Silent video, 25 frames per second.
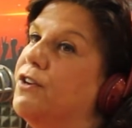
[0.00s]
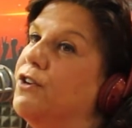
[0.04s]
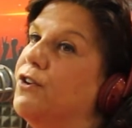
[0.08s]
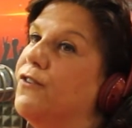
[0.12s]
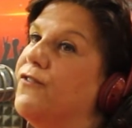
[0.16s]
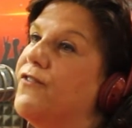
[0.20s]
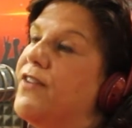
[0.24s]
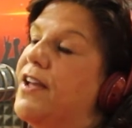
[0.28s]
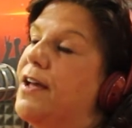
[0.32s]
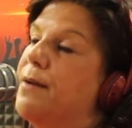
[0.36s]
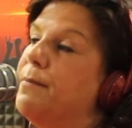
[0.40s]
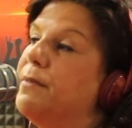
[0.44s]
in your
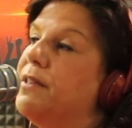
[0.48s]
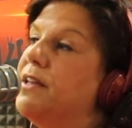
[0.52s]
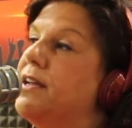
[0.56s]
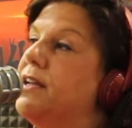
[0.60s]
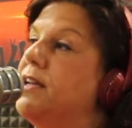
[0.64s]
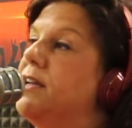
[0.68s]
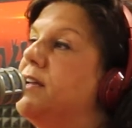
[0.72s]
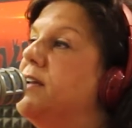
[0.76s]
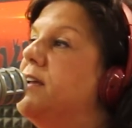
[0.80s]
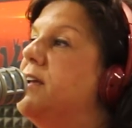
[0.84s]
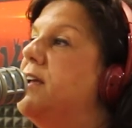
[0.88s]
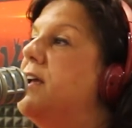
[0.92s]
mm-hmm.
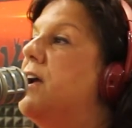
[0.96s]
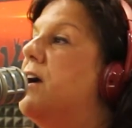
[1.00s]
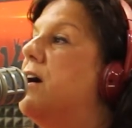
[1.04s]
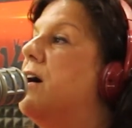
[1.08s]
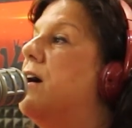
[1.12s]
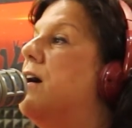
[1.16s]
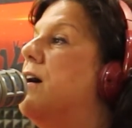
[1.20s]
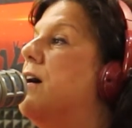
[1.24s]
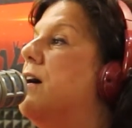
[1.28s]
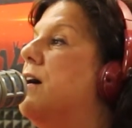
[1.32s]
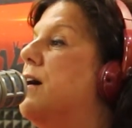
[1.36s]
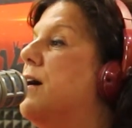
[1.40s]
family.
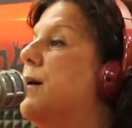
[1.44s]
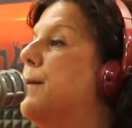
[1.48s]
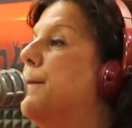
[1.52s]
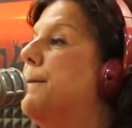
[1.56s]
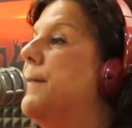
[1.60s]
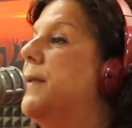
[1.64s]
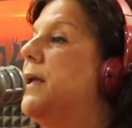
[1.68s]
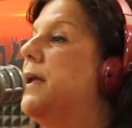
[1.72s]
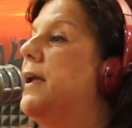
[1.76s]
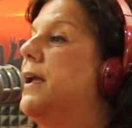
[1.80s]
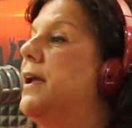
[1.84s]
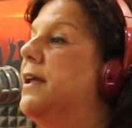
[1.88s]

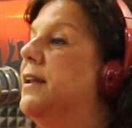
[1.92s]
Um,